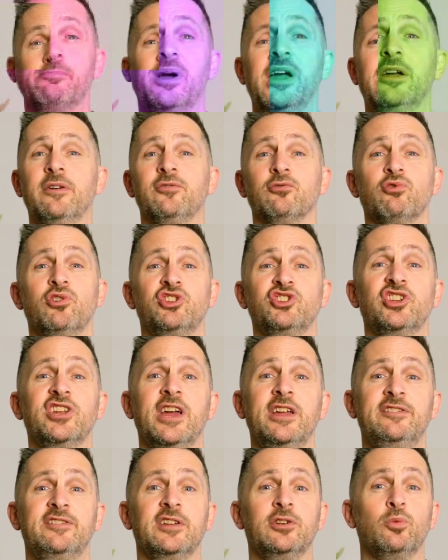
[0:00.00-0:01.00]
may have
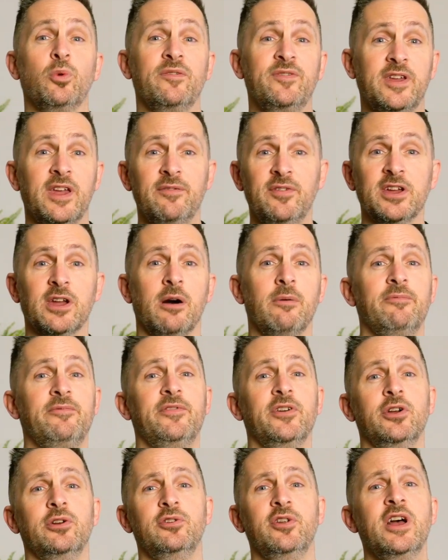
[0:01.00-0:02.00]
originated with giving up
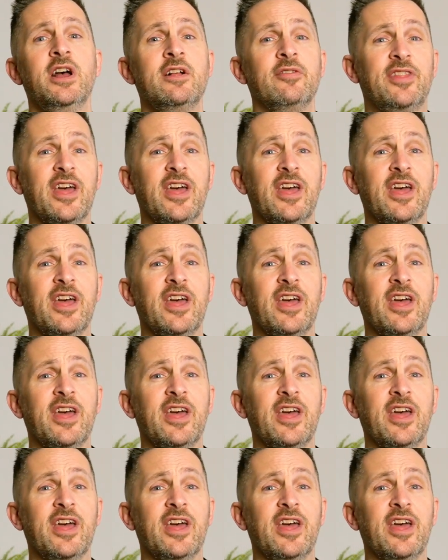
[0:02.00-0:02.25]
food,